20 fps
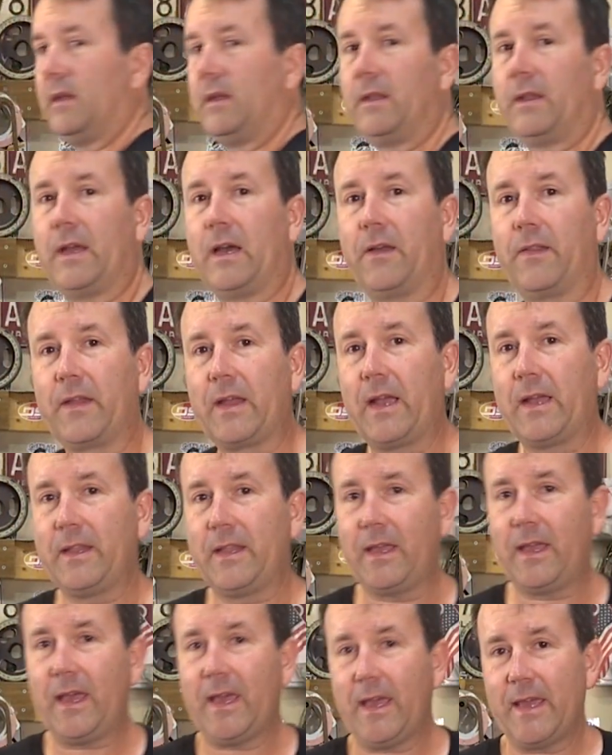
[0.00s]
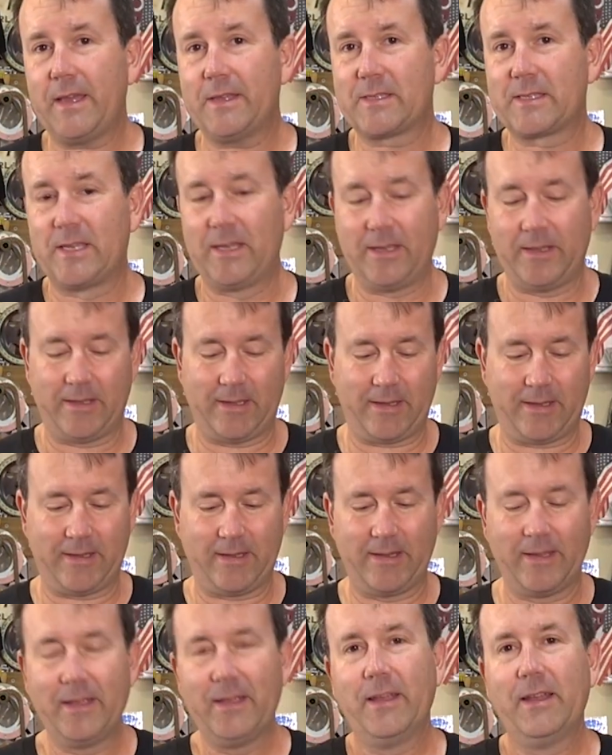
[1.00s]
Now the IDAs,
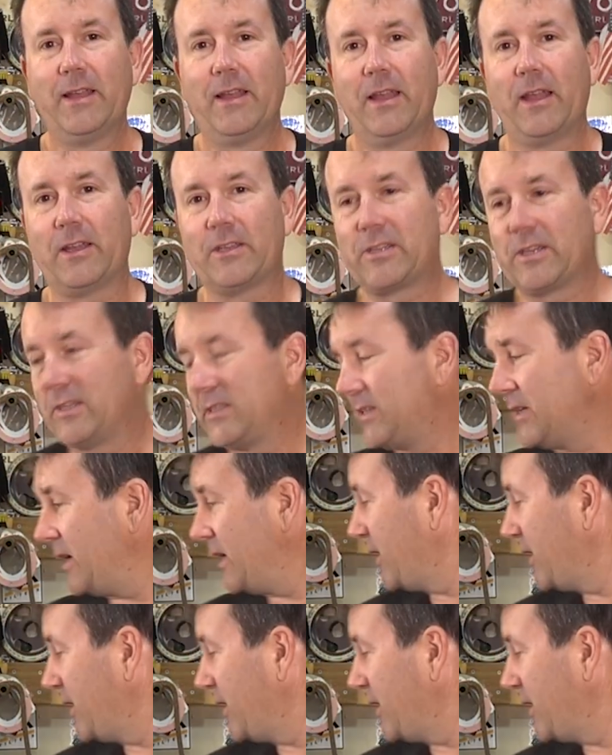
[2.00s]
as you can see